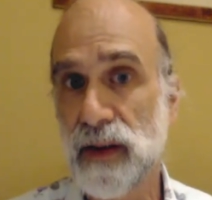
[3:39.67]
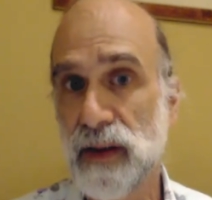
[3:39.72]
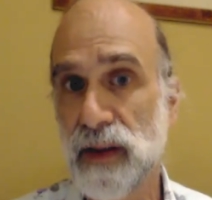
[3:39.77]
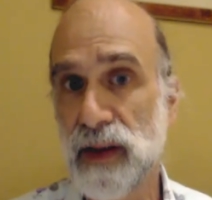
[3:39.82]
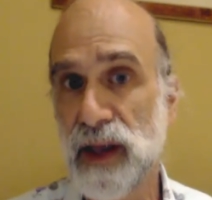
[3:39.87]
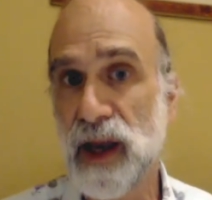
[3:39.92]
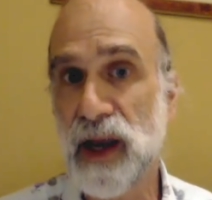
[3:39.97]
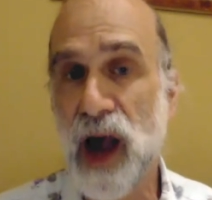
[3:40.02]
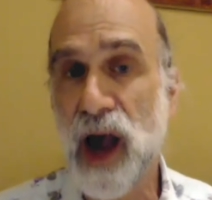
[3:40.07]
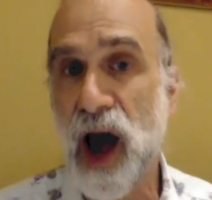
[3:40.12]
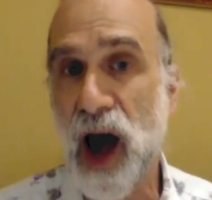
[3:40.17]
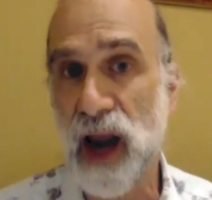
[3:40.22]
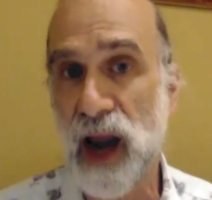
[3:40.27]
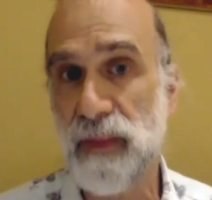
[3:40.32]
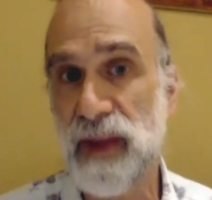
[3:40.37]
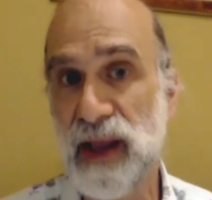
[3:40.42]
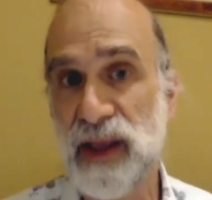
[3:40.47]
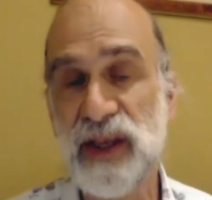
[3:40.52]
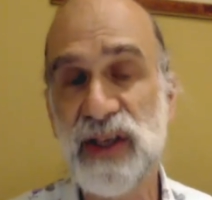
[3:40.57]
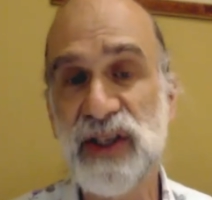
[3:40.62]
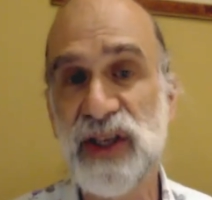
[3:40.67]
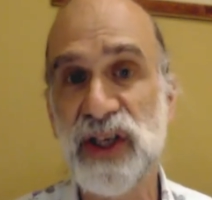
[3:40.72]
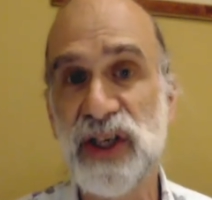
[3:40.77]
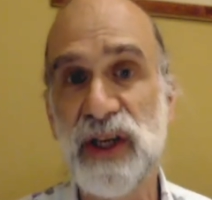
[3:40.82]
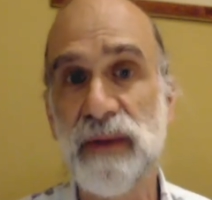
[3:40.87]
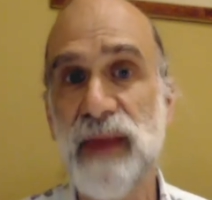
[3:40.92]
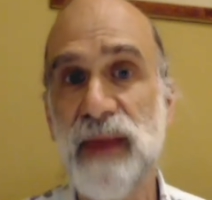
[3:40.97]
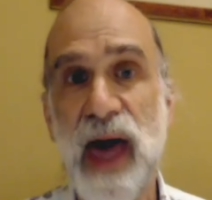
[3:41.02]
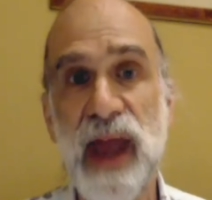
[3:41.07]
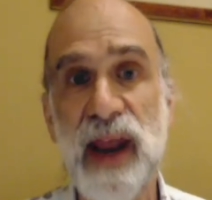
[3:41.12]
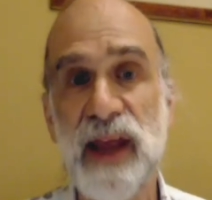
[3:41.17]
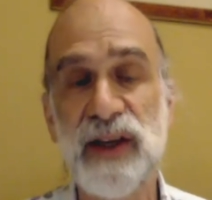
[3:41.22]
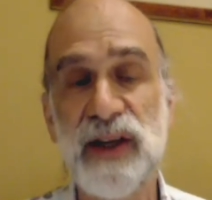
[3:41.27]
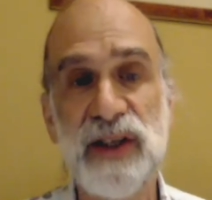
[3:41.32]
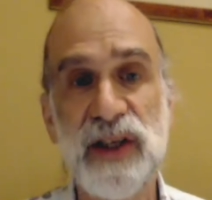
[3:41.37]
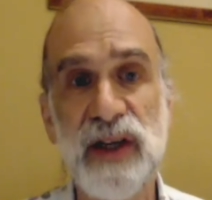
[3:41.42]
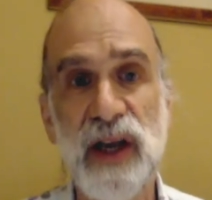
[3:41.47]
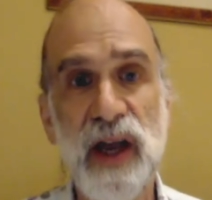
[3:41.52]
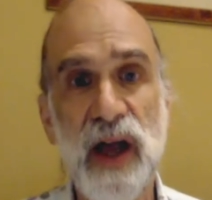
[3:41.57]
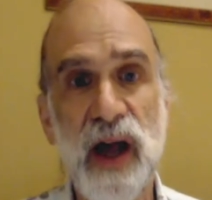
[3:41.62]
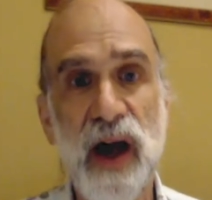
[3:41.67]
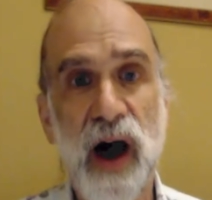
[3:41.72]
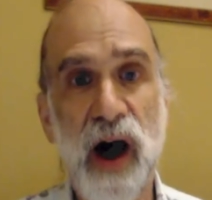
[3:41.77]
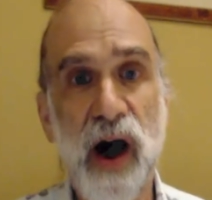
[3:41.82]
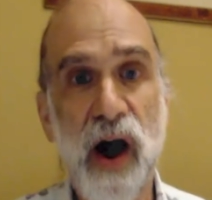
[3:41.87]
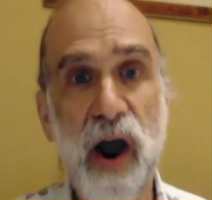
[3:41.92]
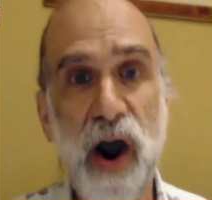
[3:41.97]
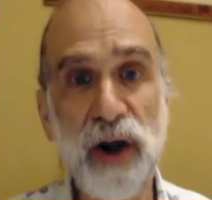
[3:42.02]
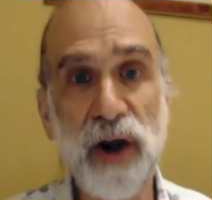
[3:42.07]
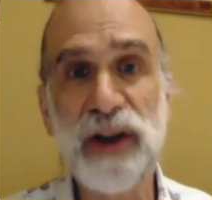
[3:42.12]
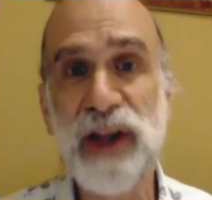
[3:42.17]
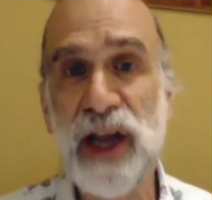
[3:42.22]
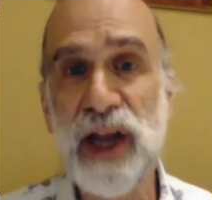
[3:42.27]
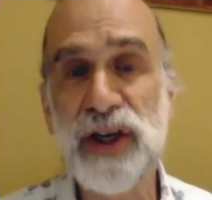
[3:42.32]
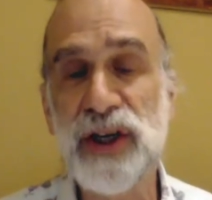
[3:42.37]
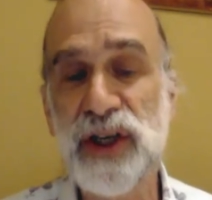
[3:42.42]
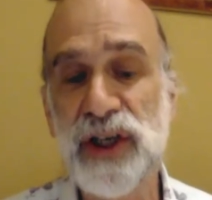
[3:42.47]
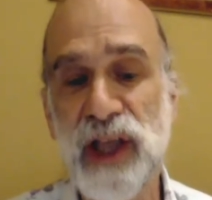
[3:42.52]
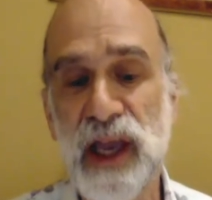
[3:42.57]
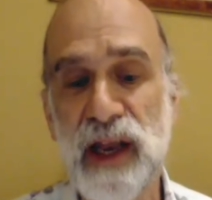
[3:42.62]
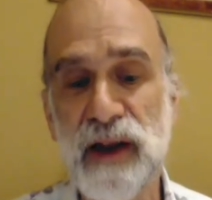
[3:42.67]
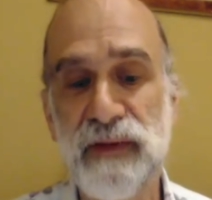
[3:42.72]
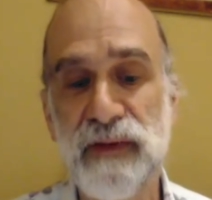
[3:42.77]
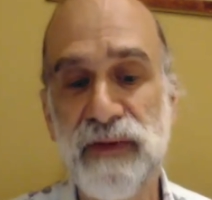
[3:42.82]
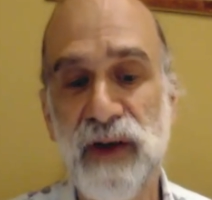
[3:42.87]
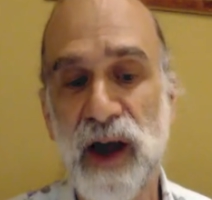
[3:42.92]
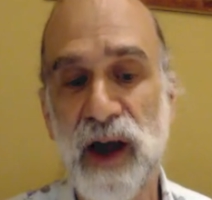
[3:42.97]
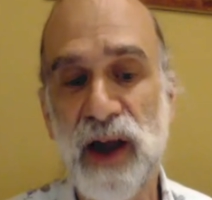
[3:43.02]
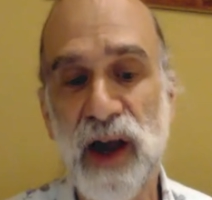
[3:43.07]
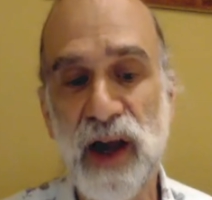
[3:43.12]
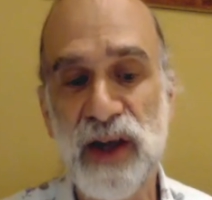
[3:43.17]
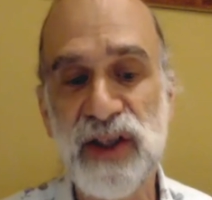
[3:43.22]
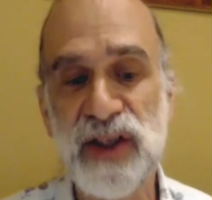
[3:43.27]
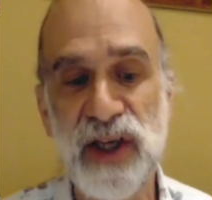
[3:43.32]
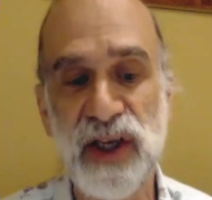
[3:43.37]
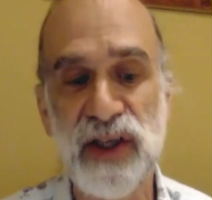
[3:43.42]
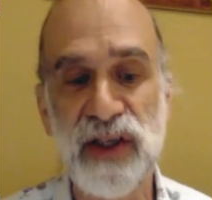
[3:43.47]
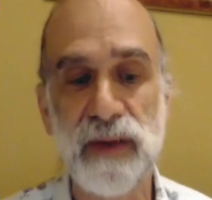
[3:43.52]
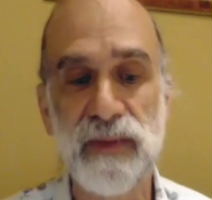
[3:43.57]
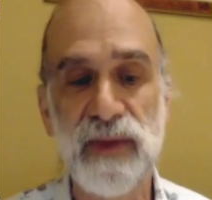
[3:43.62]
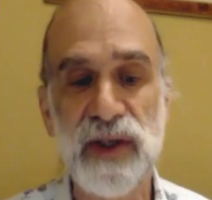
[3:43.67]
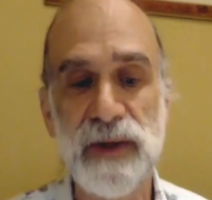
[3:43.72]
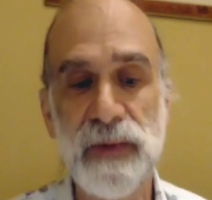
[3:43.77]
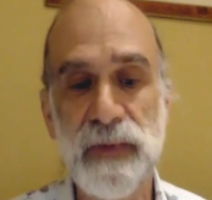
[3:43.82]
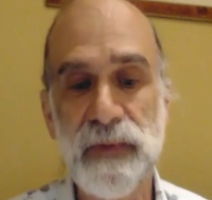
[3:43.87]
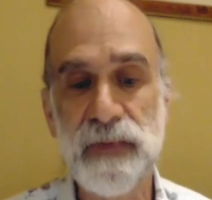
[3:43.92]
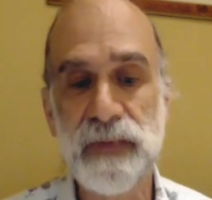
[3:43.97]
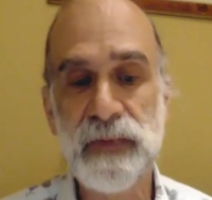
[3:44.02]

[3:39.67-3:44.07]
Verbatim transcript: the economy, the system that is uh, our legislative uh, systems.